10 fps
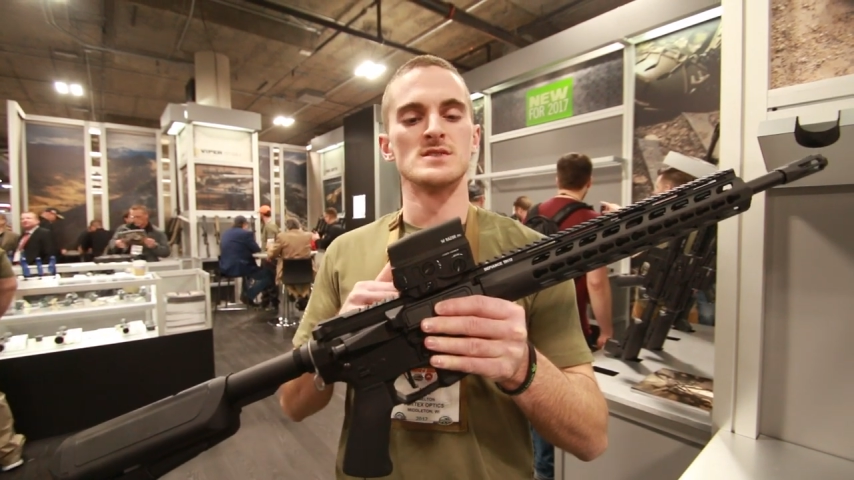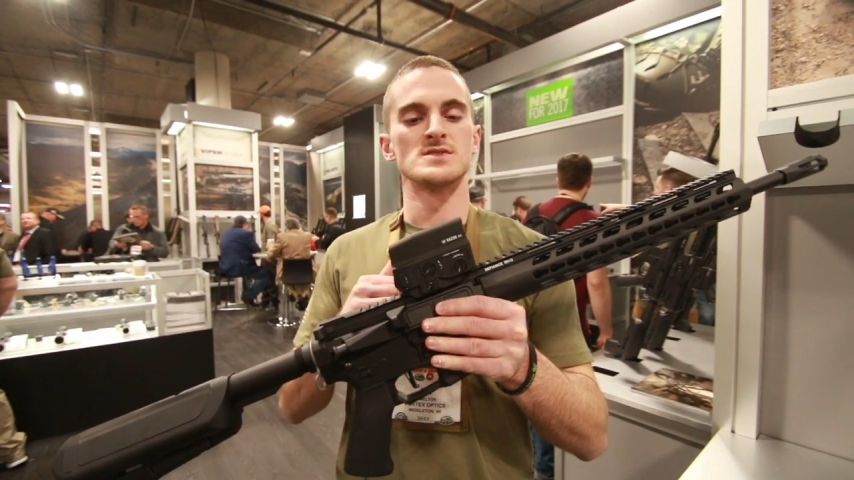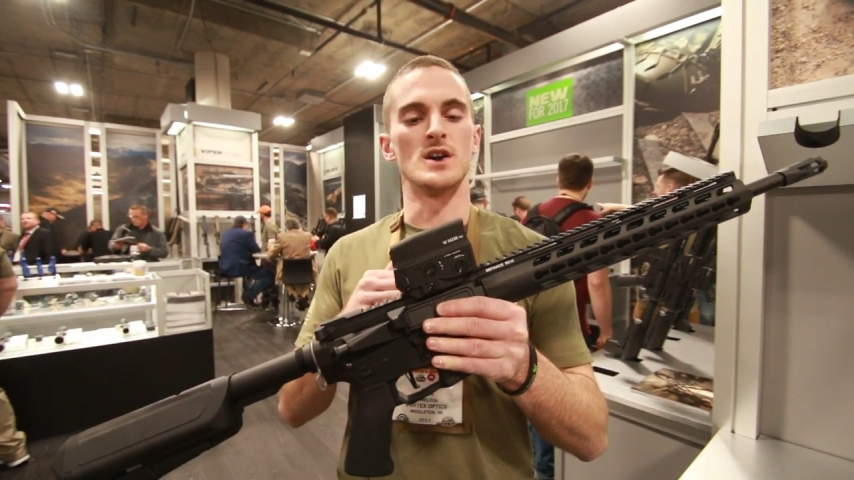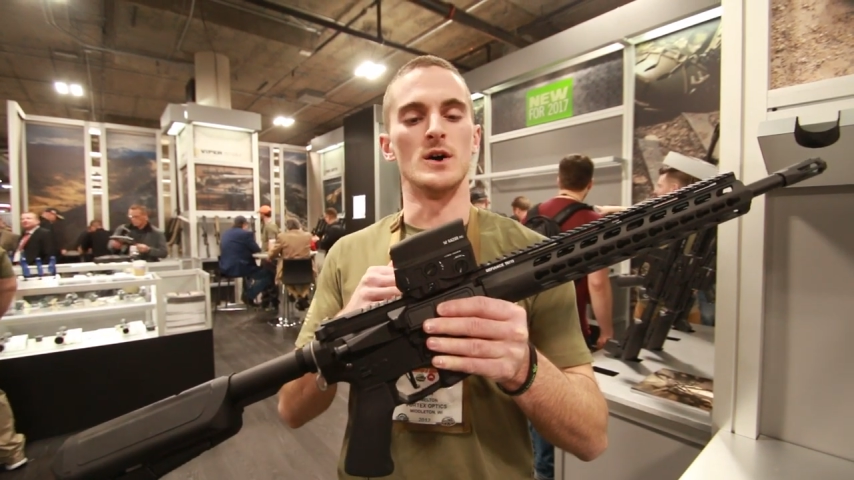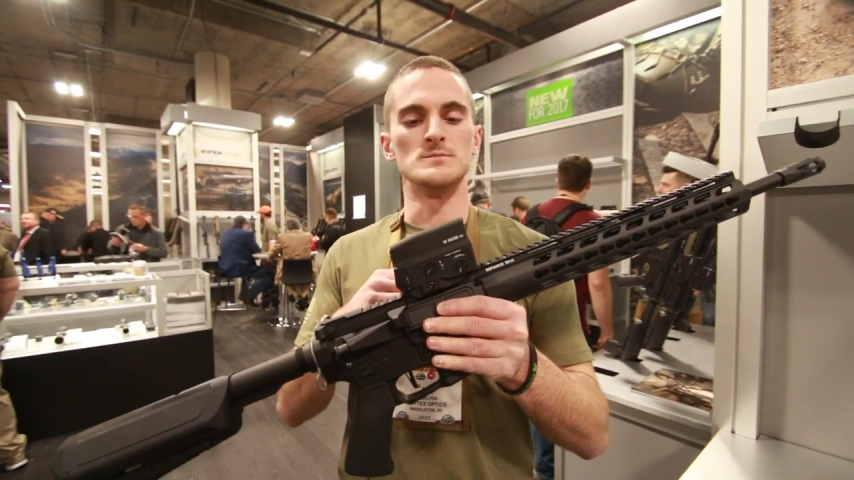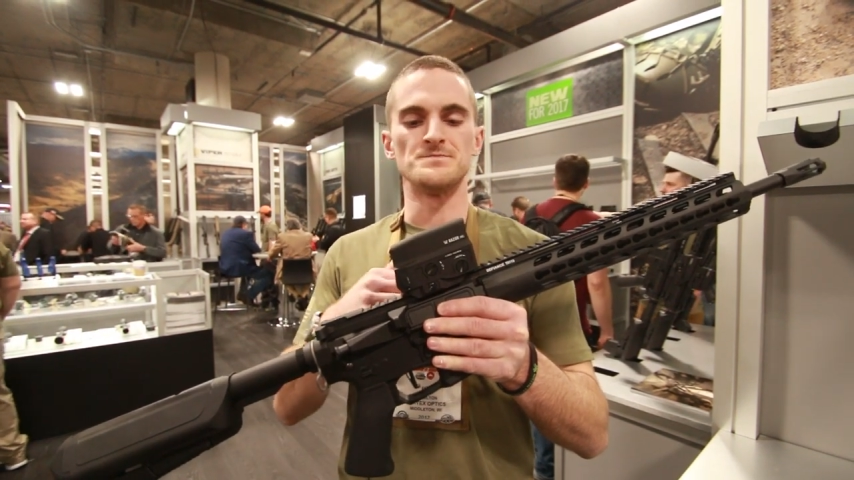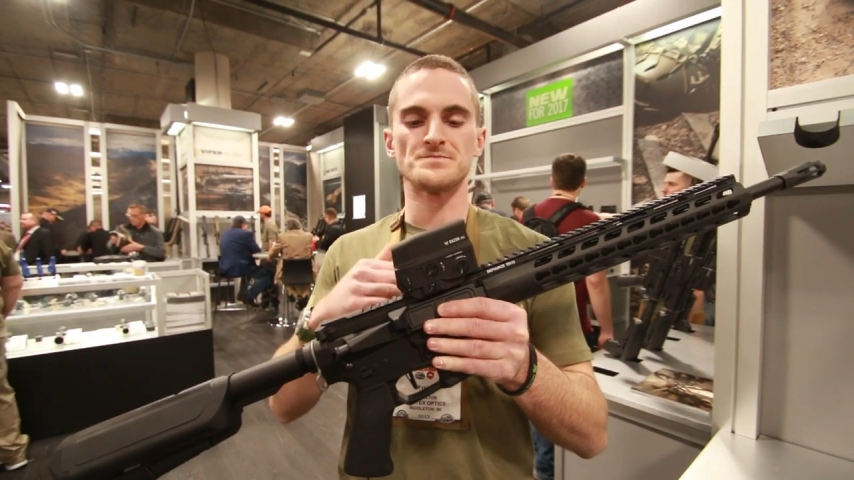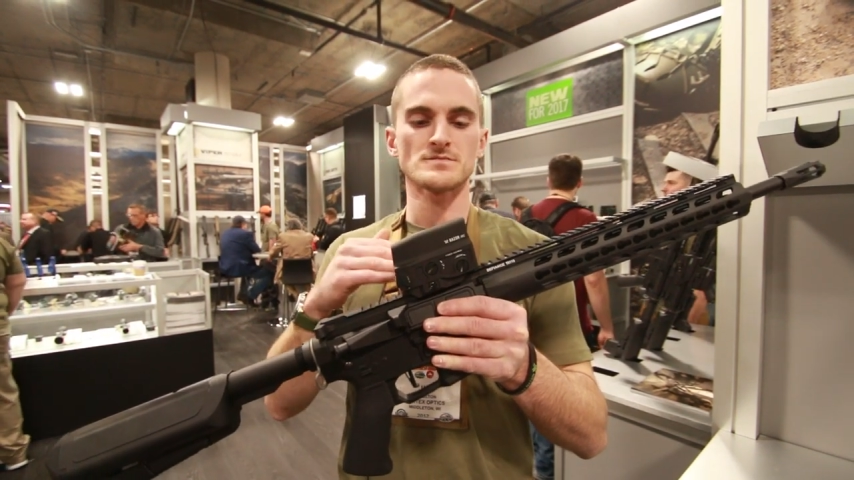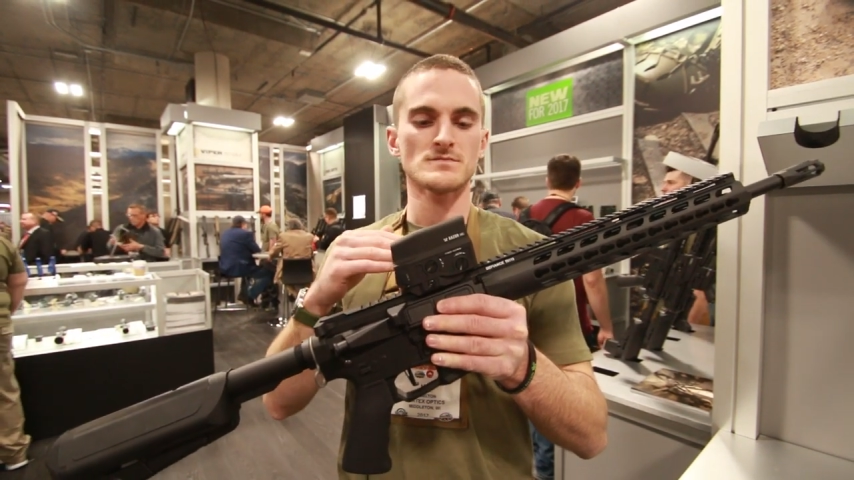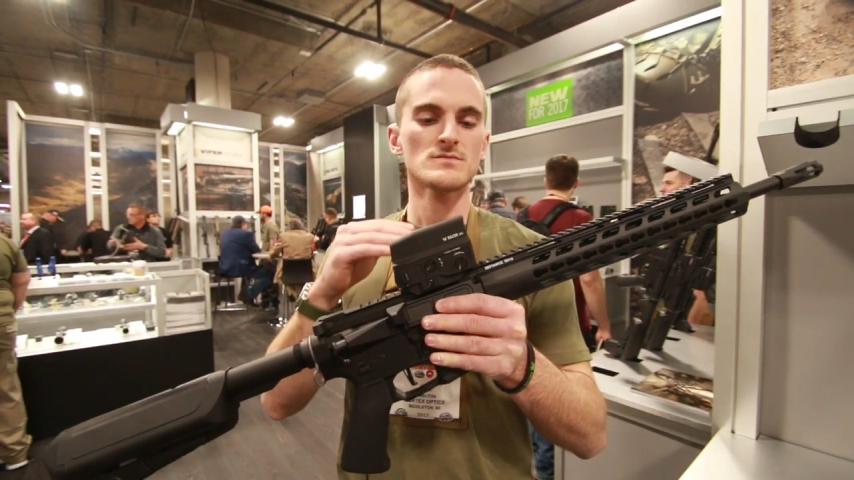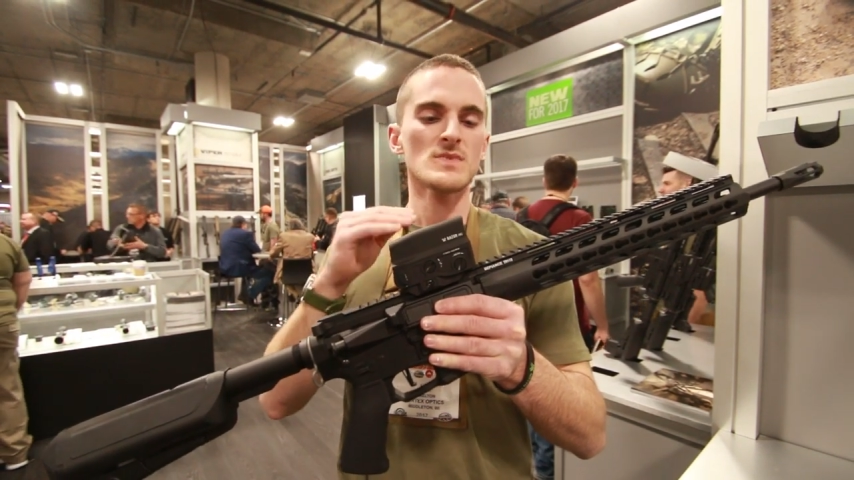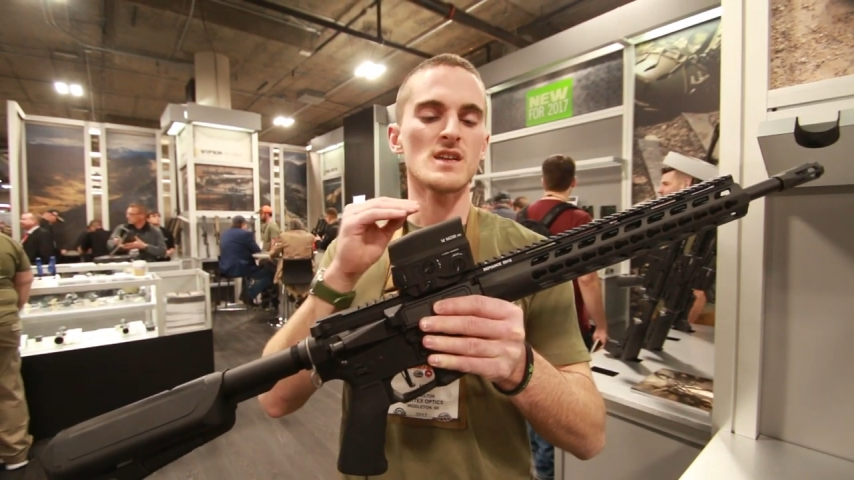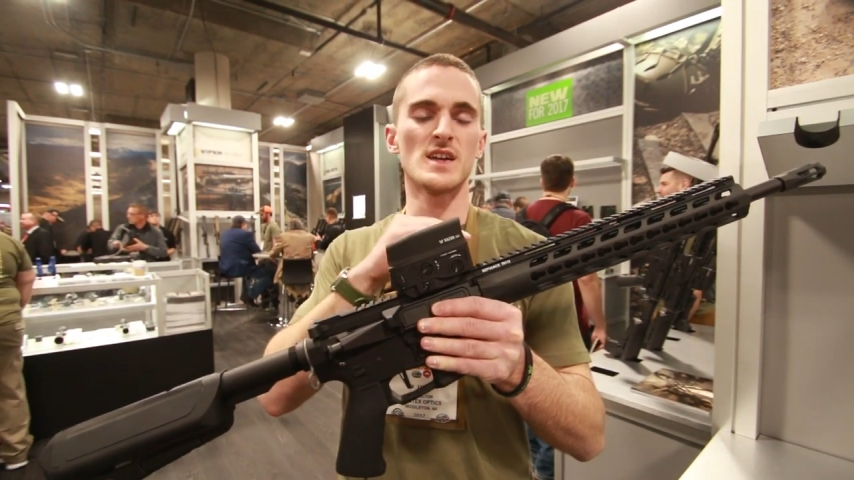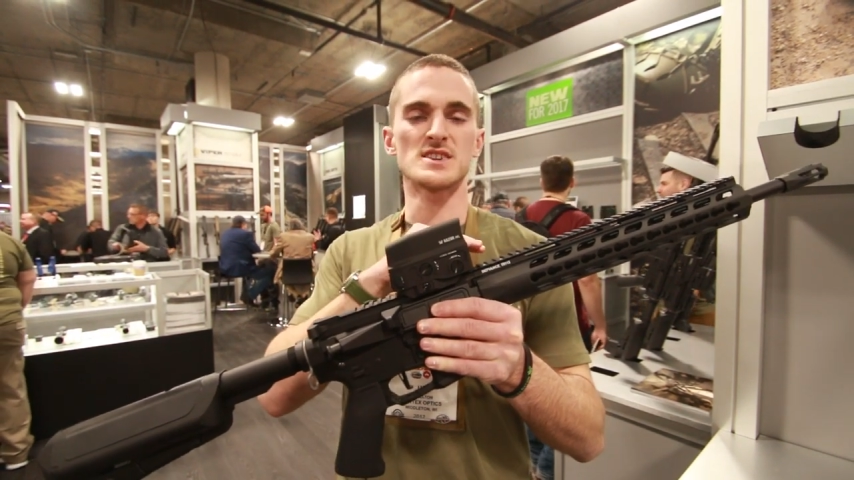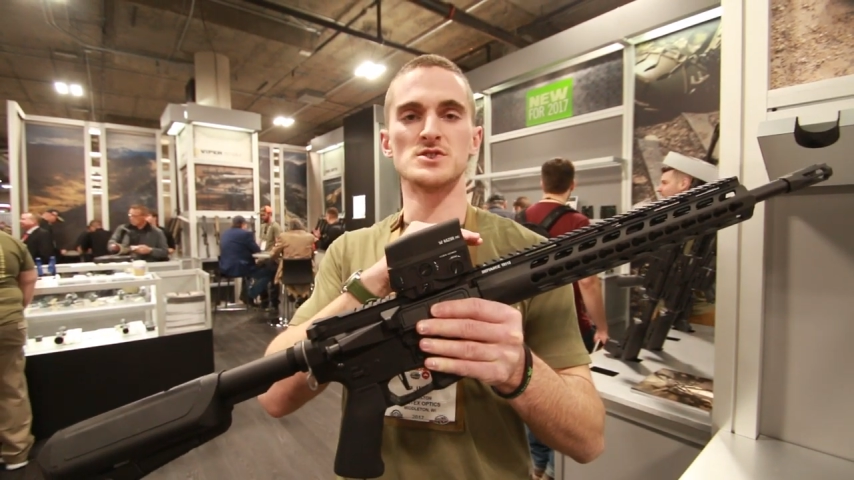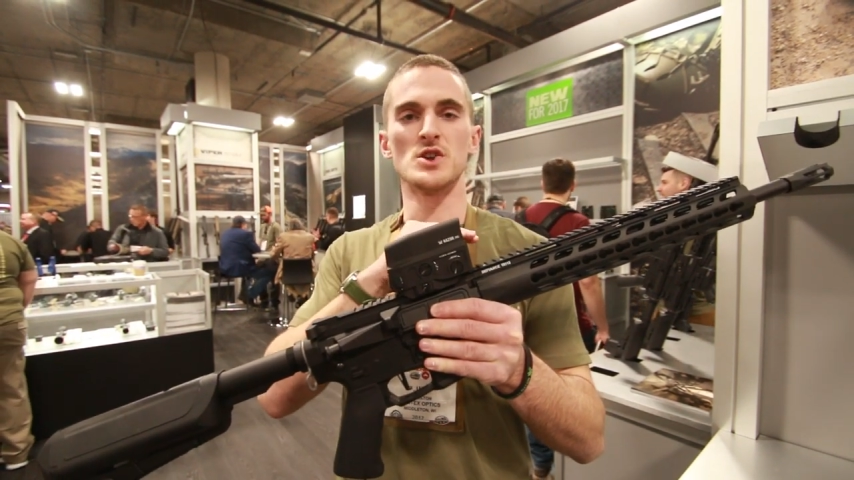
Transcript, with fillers: So that's